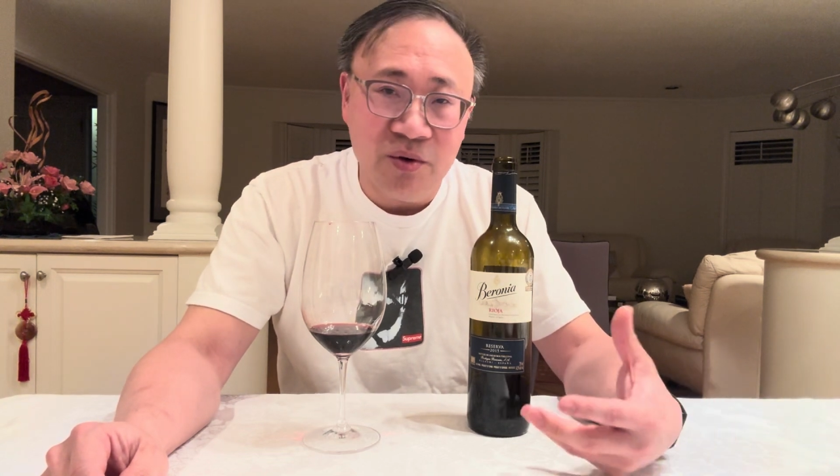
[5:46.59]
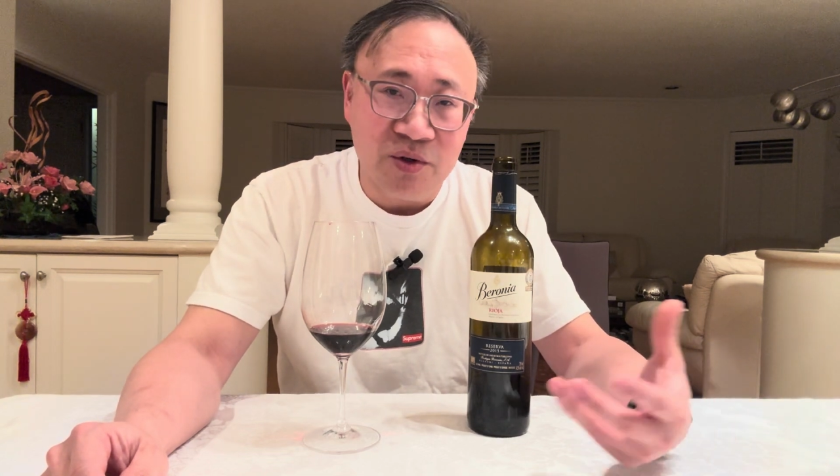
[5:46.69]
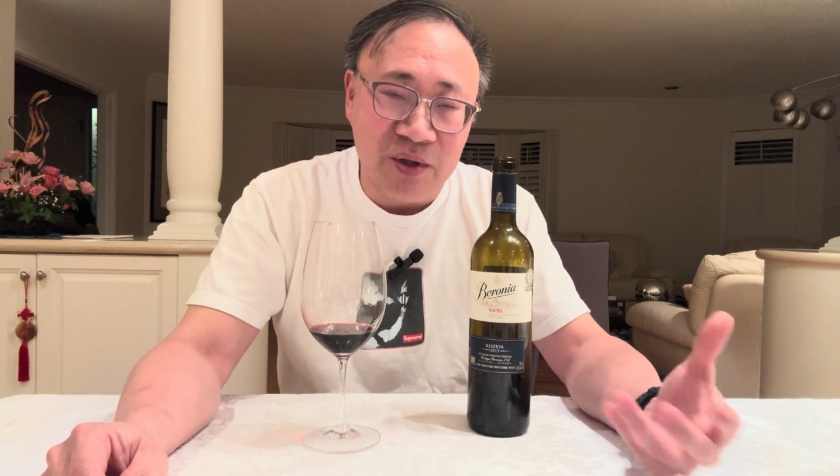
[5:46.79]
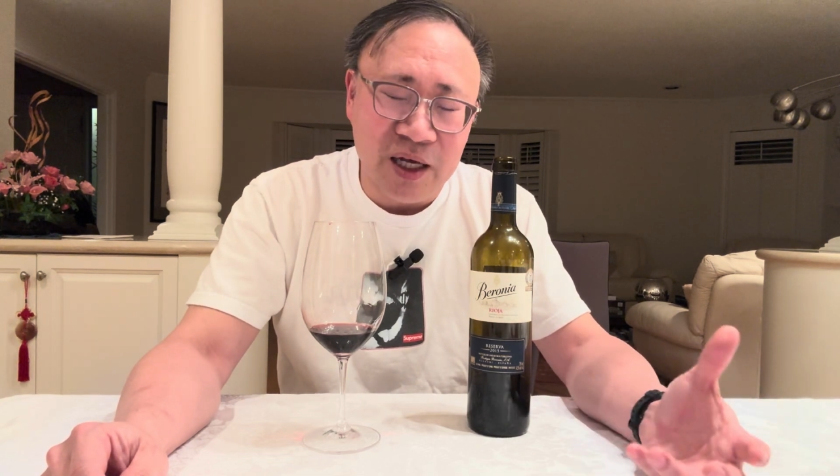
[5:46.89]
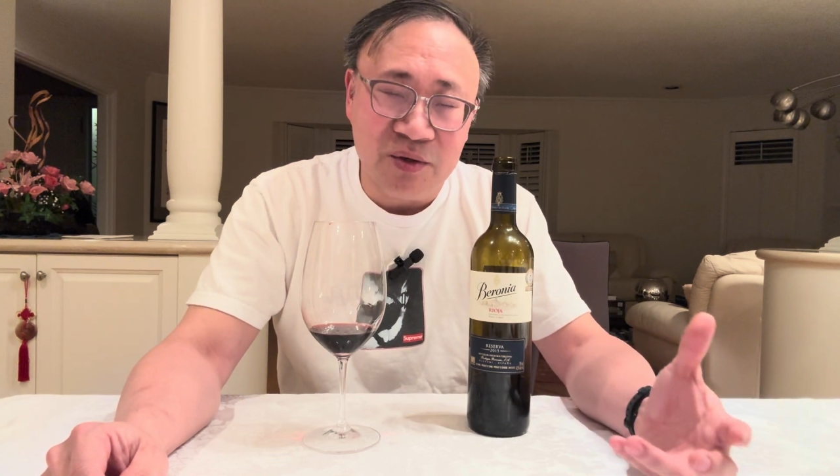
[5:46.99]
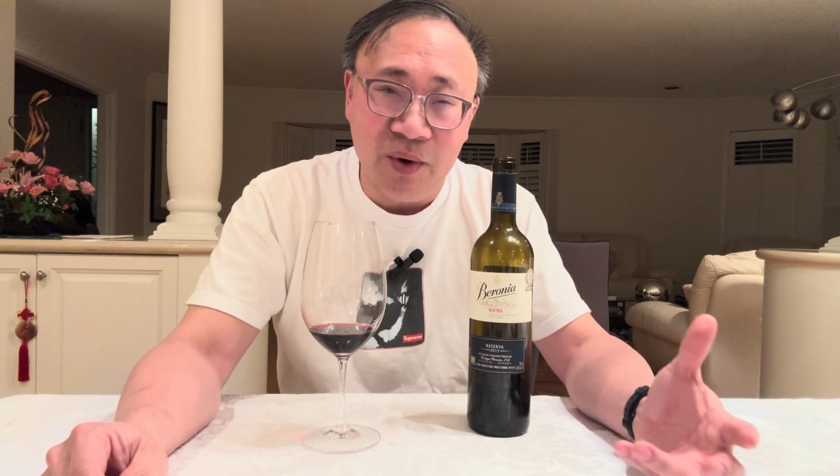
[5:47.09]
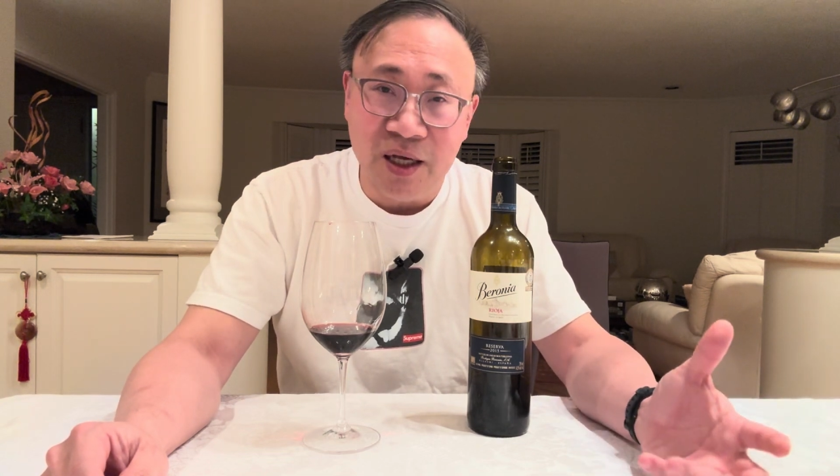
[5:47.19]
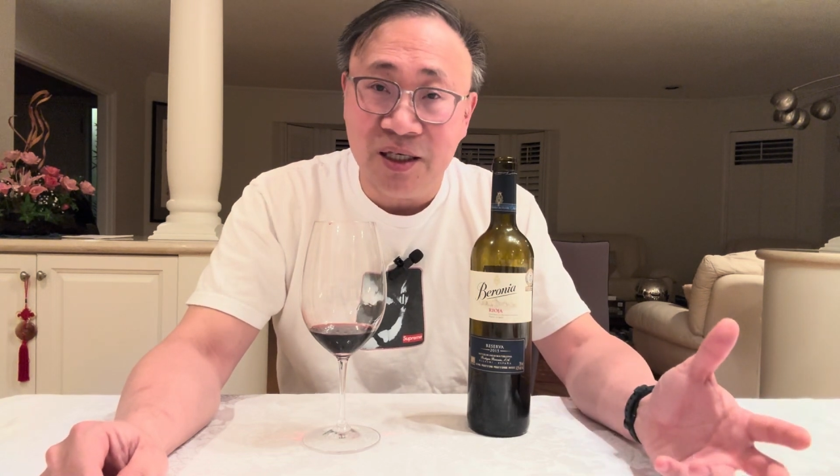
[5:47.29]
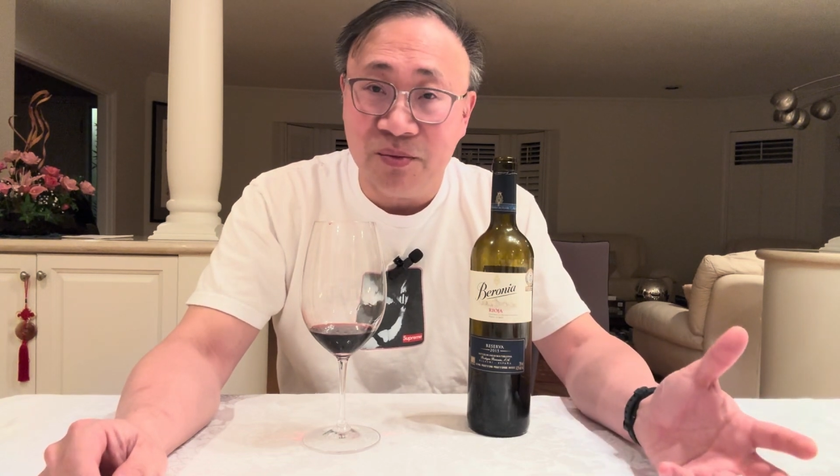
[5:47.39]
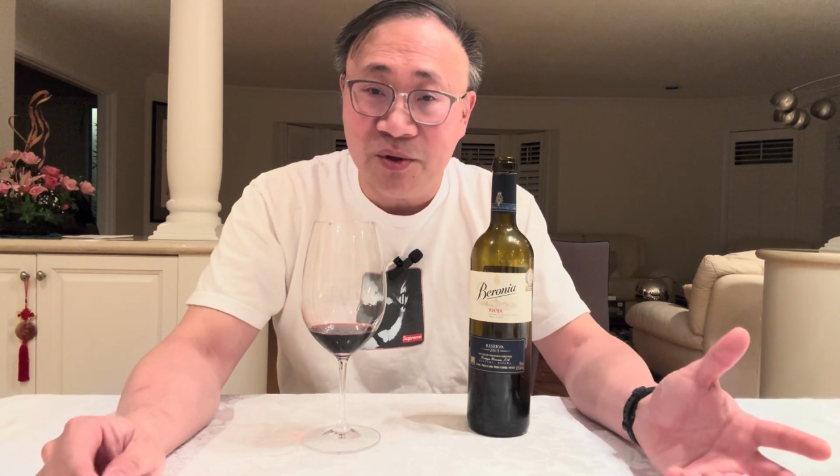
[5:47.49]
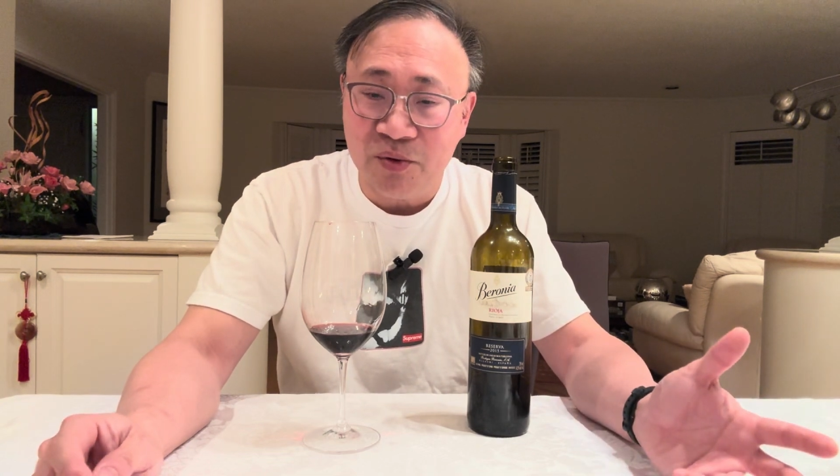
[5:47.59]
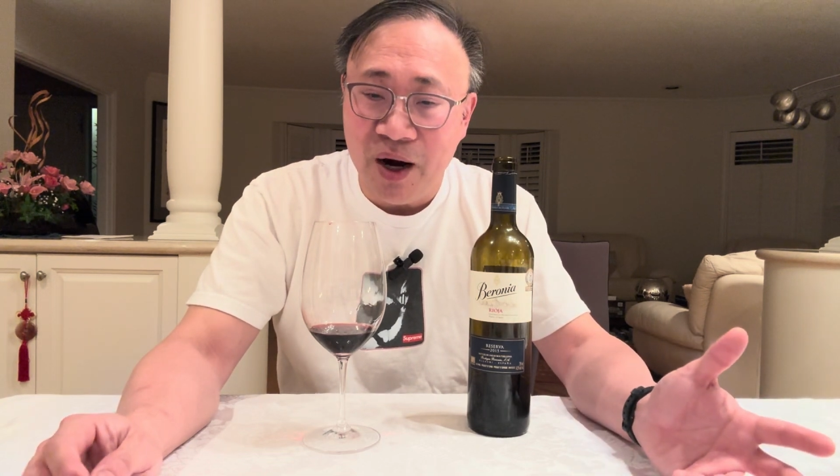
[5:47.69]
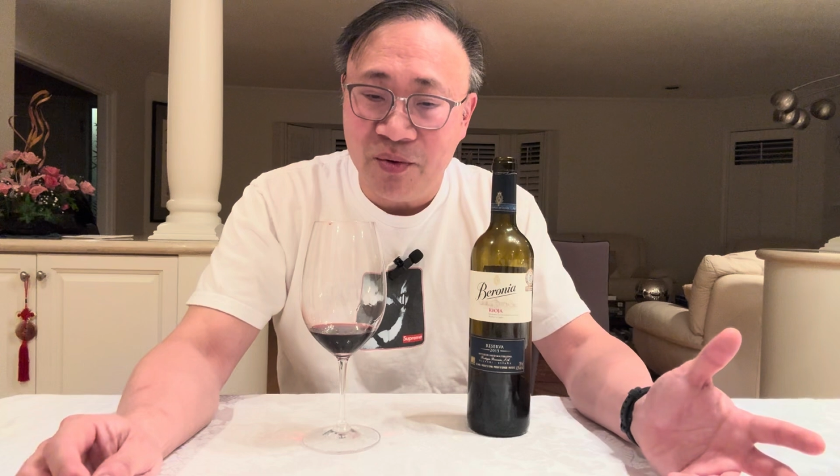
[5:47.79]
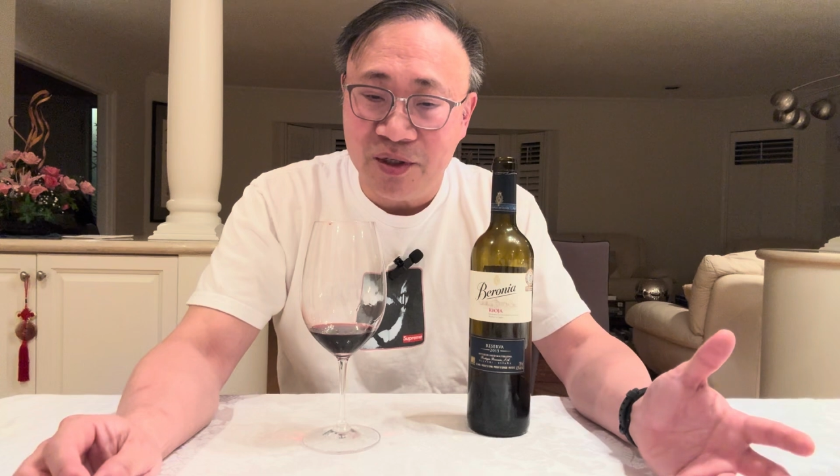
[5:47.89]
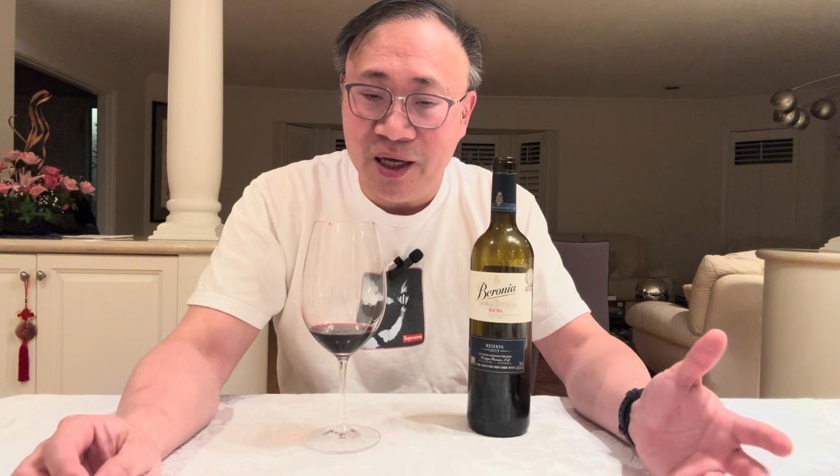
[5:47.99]
So that's why some
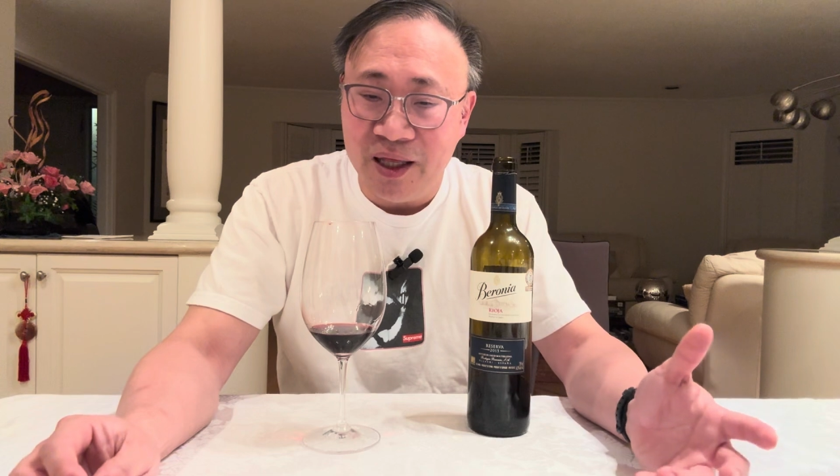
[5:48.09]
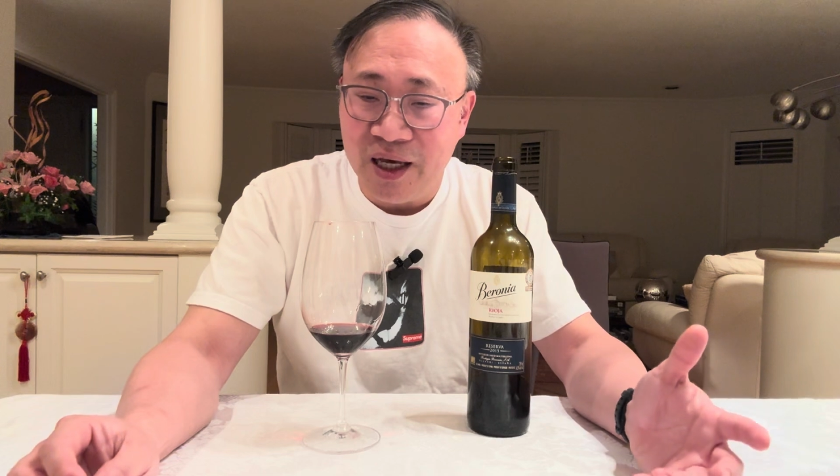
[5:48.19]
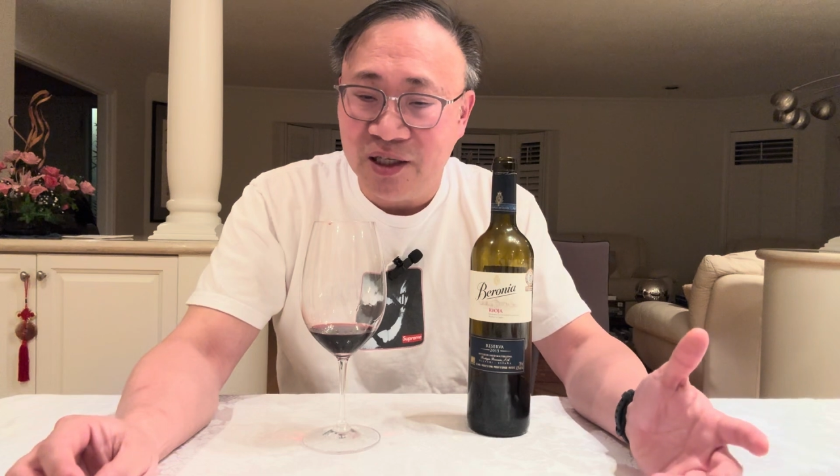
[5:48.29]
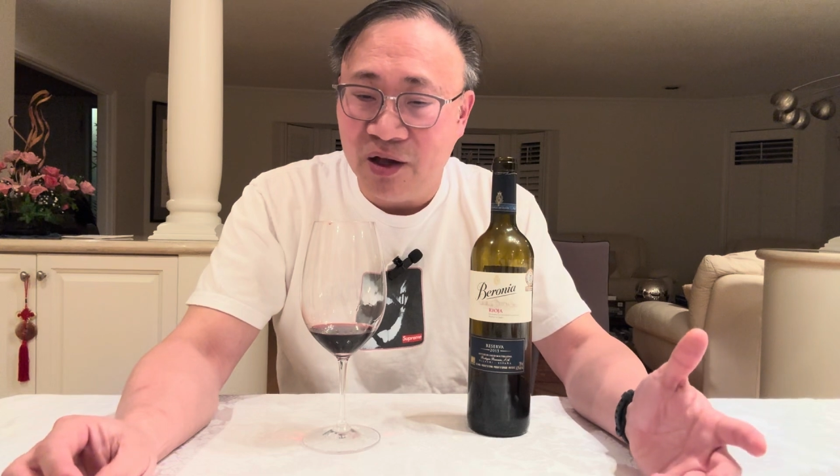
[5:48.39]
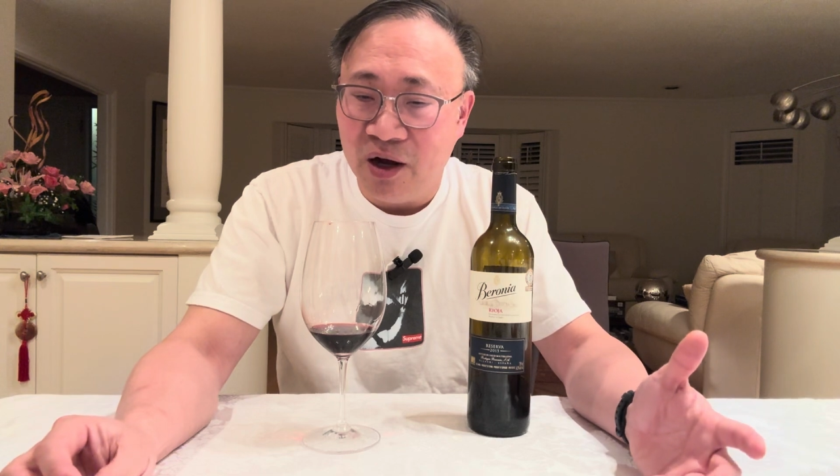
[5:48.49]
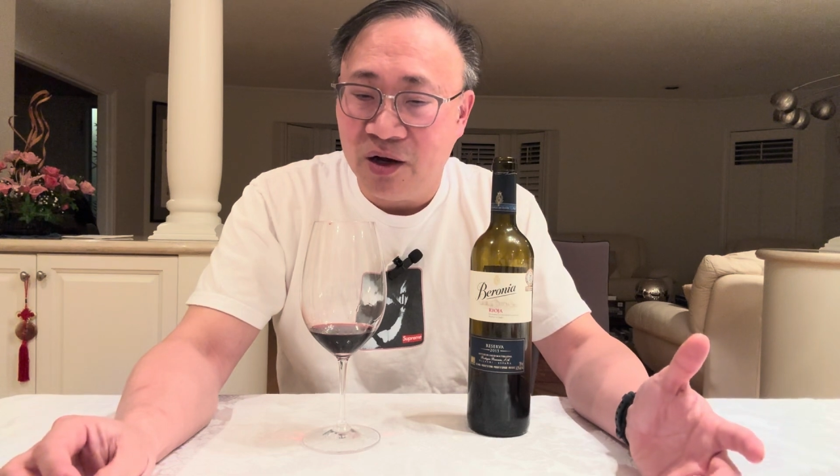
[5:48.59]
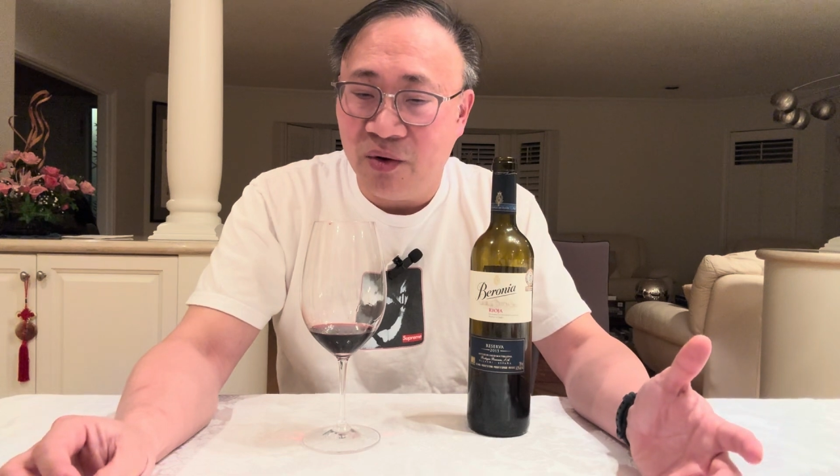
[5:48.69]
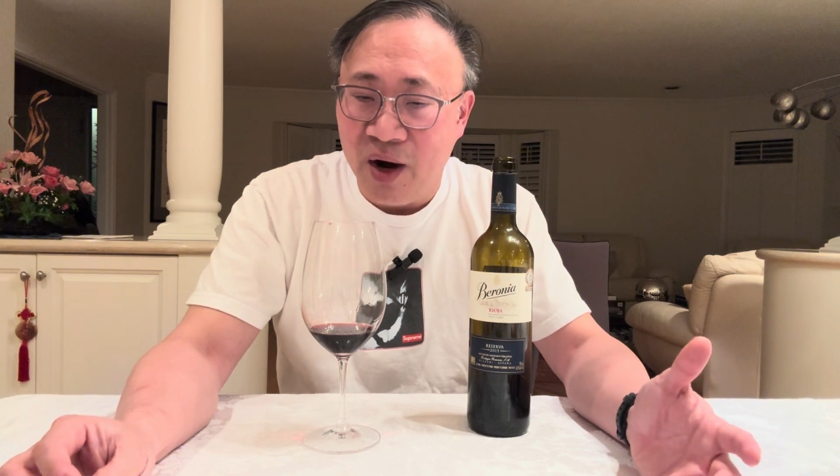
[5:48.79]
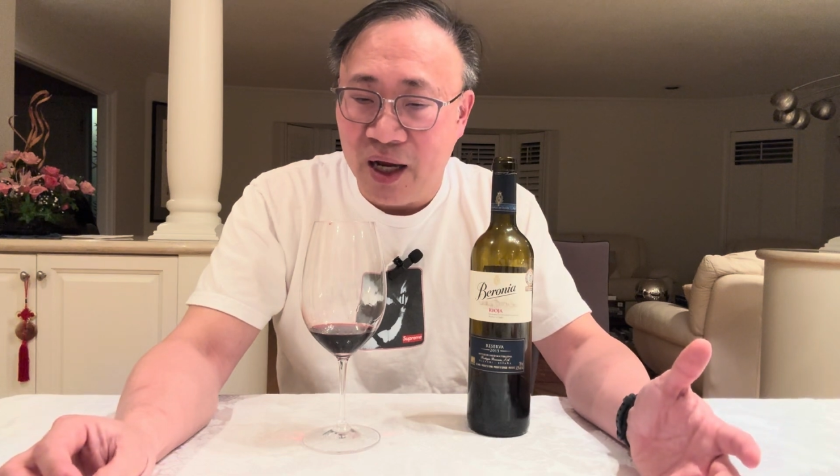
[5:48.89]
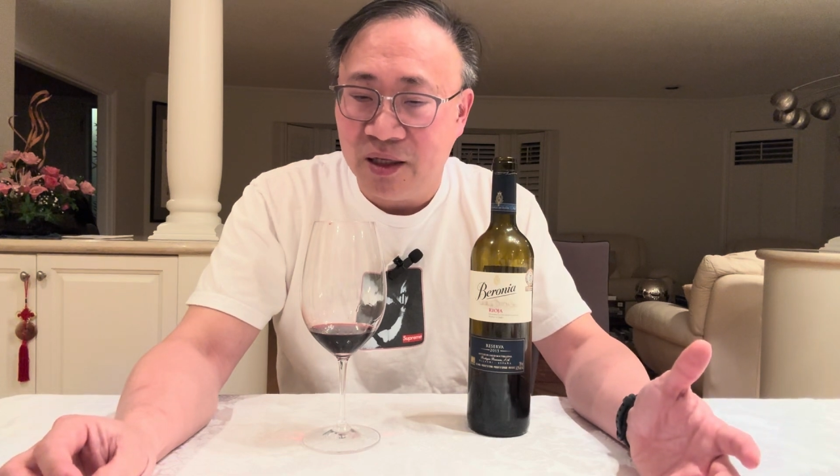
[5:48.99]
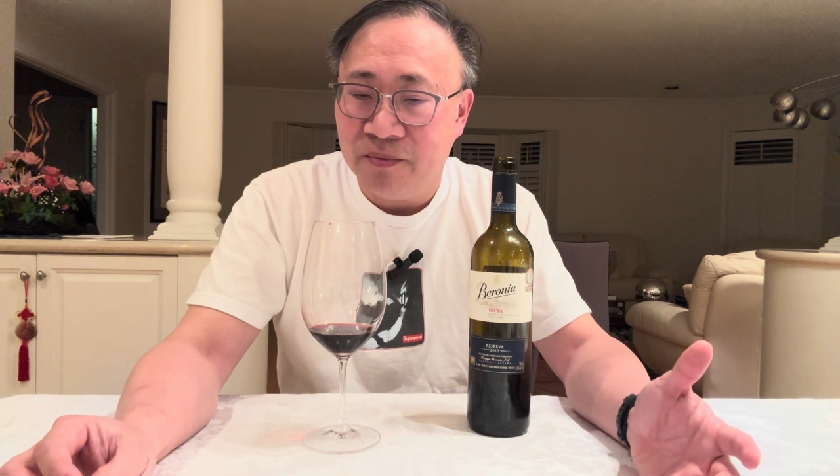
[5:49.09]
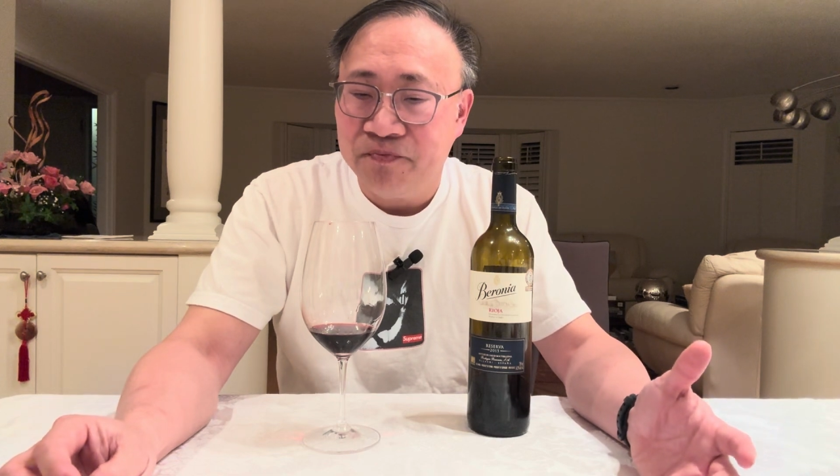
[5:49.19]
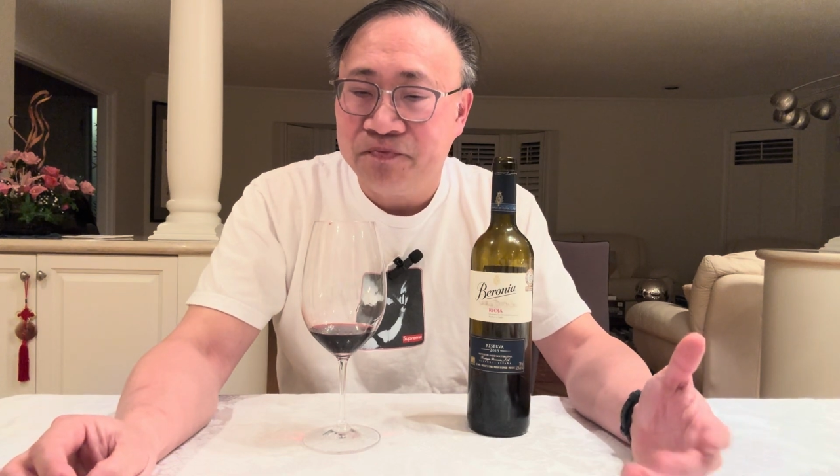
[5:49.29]
subscribers say that's not correct.